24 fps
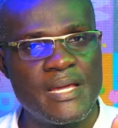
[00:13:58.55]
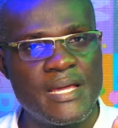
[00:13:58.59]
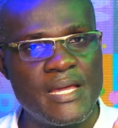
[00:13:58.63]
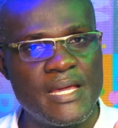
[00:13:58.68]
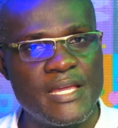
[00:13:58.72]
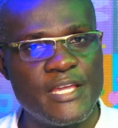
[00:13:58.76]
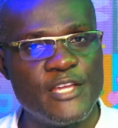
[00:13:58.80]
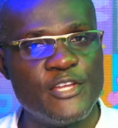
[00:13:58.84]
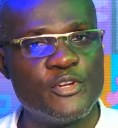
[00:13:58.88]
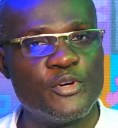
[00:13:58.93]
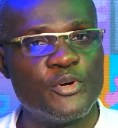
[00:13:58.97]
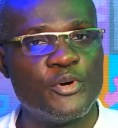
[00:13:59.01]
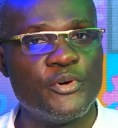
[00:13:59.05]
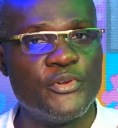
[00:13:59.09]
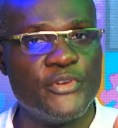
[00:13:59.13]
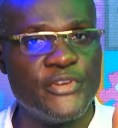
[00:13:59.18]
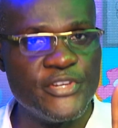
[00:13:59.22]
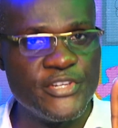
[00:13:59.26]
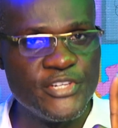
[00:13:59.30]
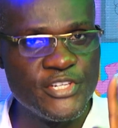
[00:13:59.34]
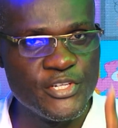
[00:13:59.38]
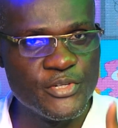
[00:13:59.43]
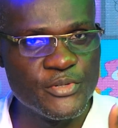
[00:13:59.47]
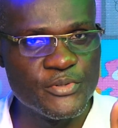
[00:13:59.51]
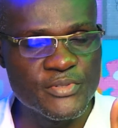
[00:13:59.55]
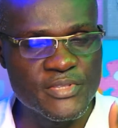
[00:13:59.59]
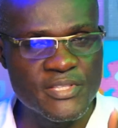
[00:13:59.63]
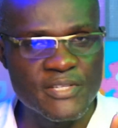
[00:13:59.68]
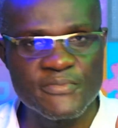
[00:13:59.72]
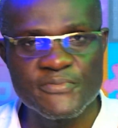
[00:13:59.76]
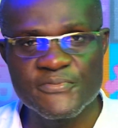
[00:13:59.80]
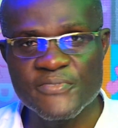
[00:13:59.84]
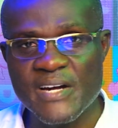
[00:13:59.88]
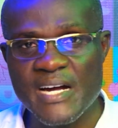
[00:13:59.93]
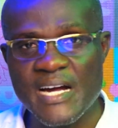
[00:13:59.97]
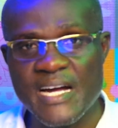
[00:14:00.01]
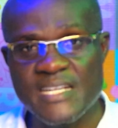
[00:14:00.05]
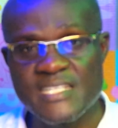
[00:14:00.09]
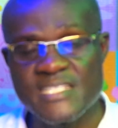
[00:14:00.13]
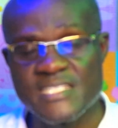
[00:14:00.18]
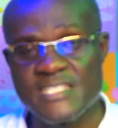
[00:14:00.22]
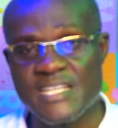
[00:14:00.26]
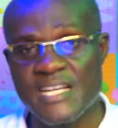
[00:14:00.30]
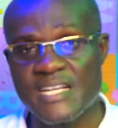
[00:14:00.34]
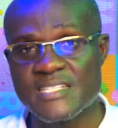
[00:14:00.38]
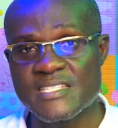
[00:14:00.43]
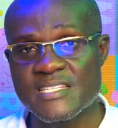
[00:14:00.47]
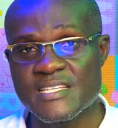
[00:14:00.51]
you know, knew the fact
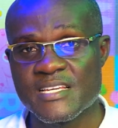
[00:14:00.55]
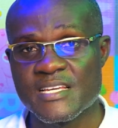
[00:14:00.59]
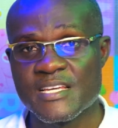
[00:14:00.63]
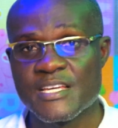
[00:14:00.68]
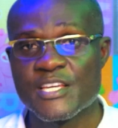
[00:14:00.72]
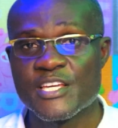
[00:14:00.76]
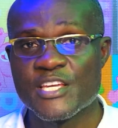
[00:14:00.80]
that he